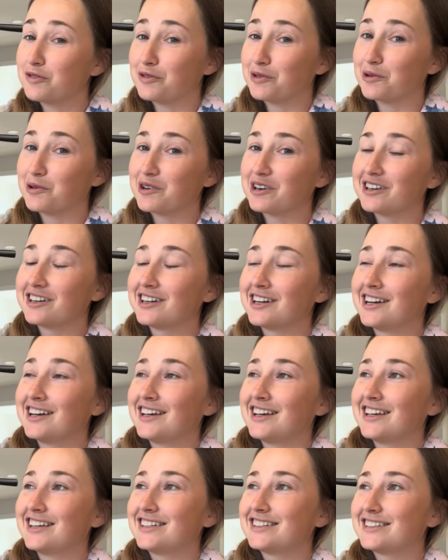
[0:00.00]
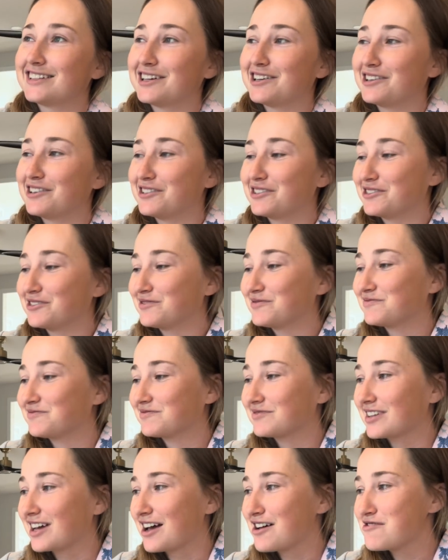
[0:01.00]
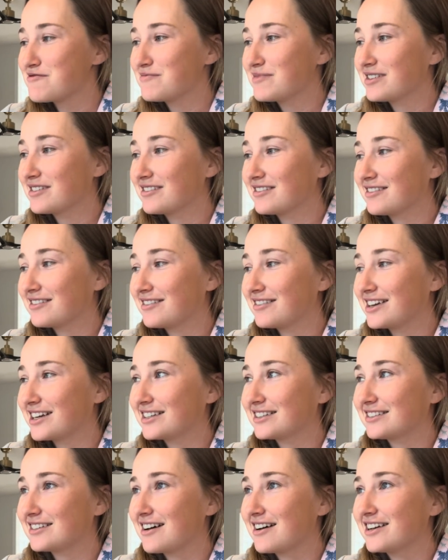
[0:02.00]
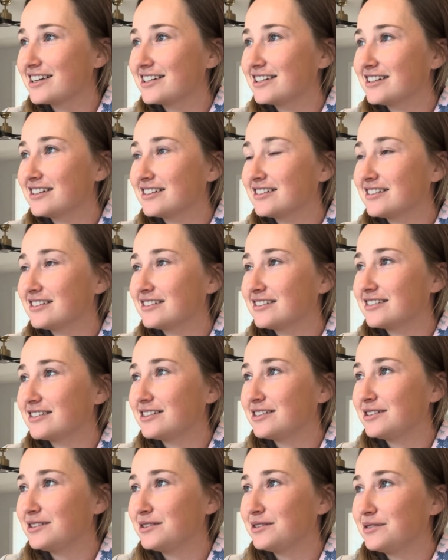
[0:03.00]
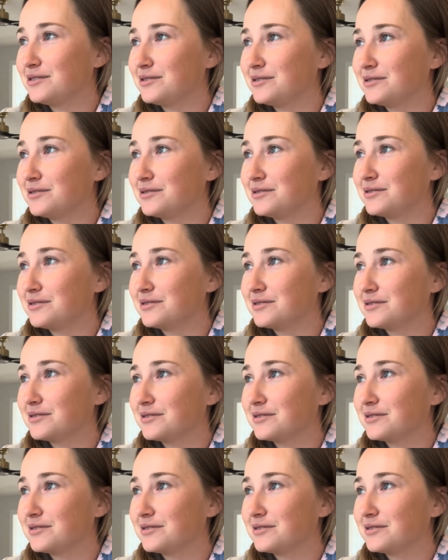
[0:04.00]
for. So I'm excited to